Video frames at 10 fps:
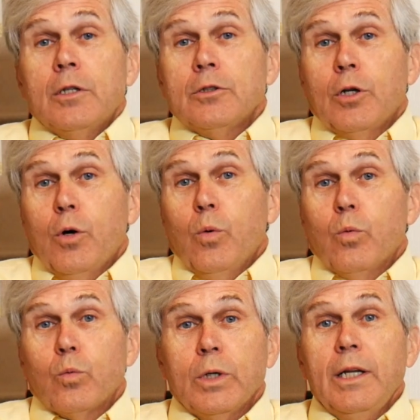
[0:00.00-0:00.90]
So
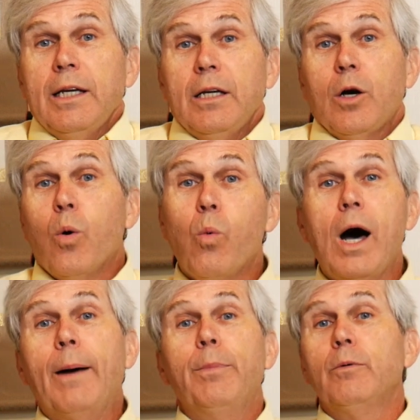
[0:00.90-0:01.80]
really
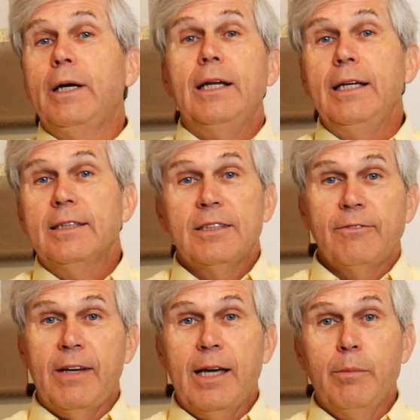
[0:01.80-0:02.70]
cooperating as a
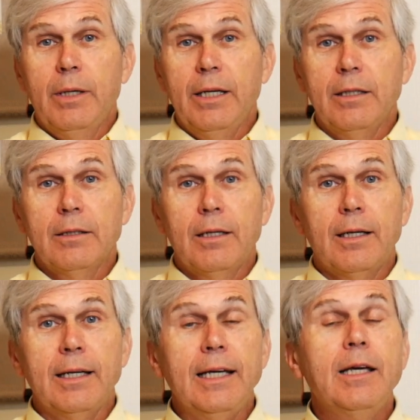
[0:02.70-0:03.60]
family,
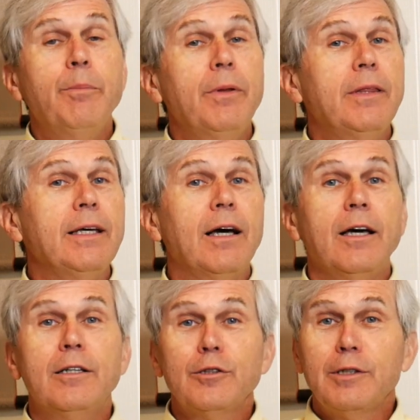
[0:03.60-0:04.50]
empathy,
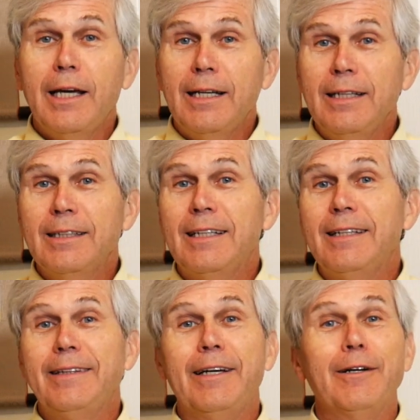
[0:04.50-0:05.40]
understanding
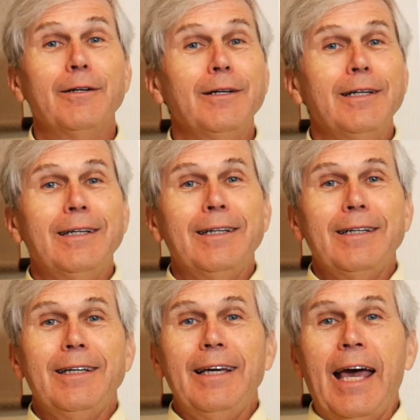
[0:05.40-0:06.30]
that they're
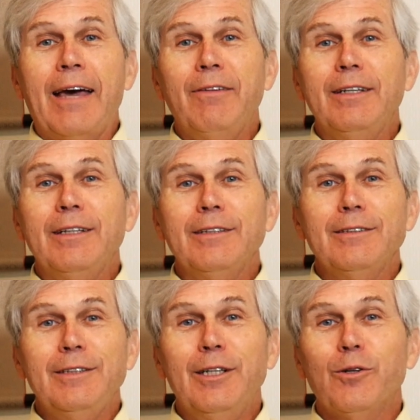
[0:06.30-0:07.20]
having,
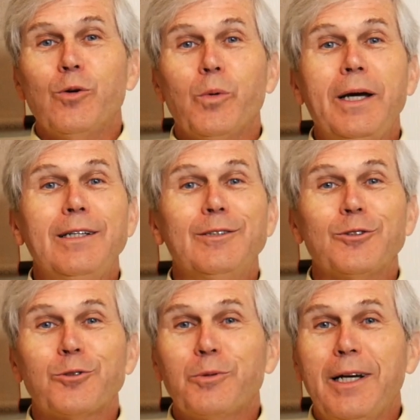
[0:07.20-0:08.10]
you know, great
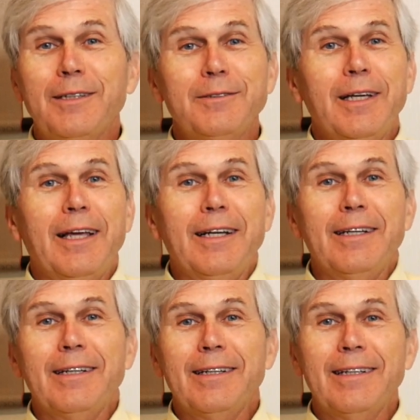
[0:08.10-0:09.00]
distress
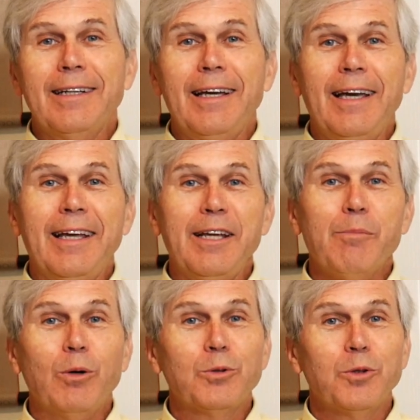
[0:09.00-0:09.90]
and
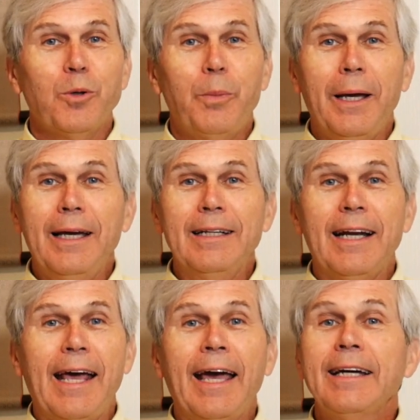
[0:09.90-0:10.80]
emotional pain
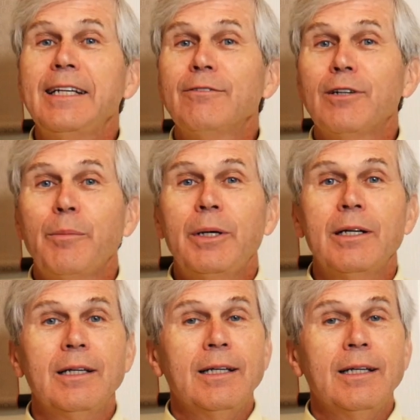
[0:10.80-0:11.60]
and agony from it,